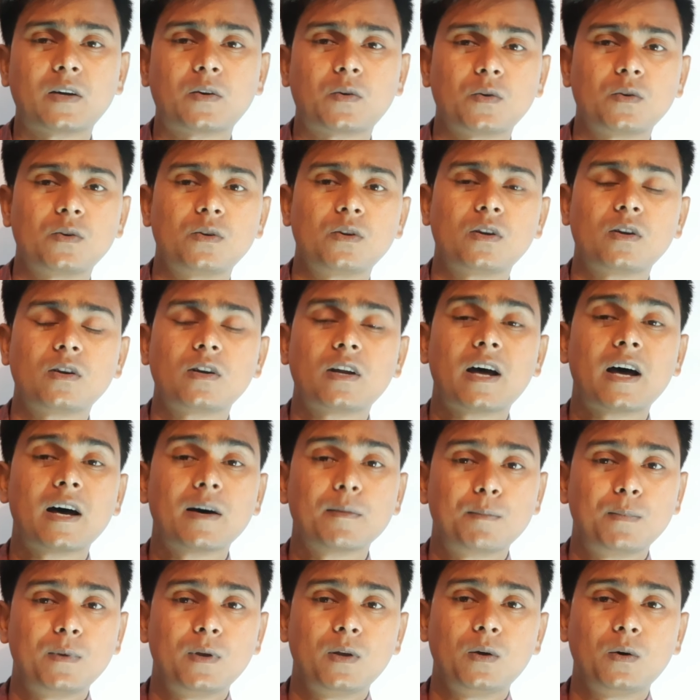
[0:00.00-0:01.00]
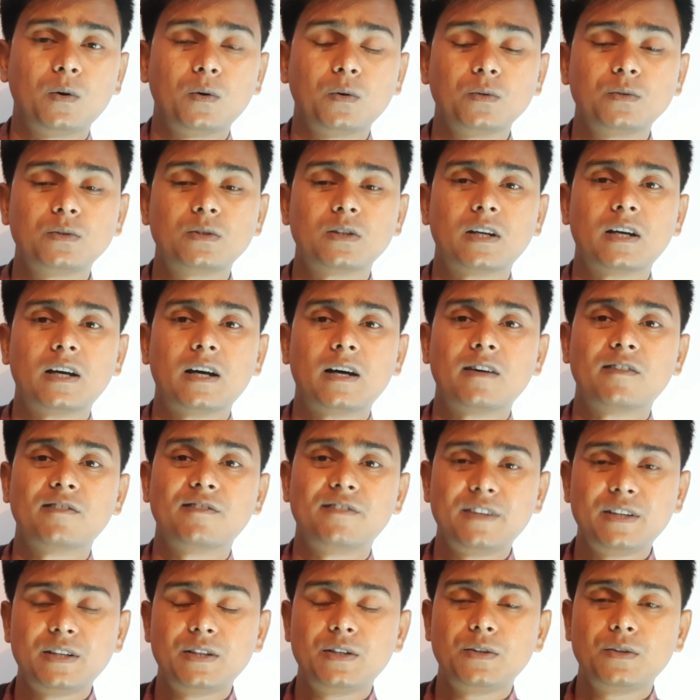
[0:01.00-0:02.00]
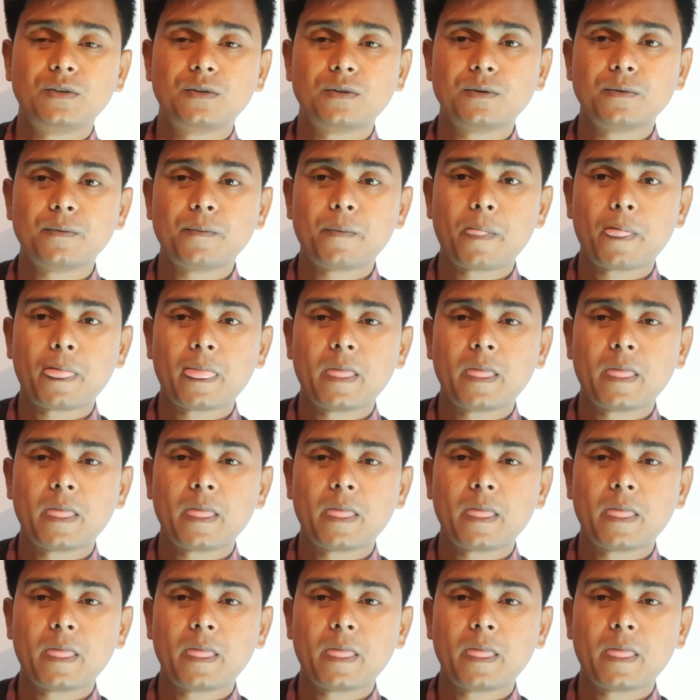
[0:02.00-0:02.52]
could not upload a video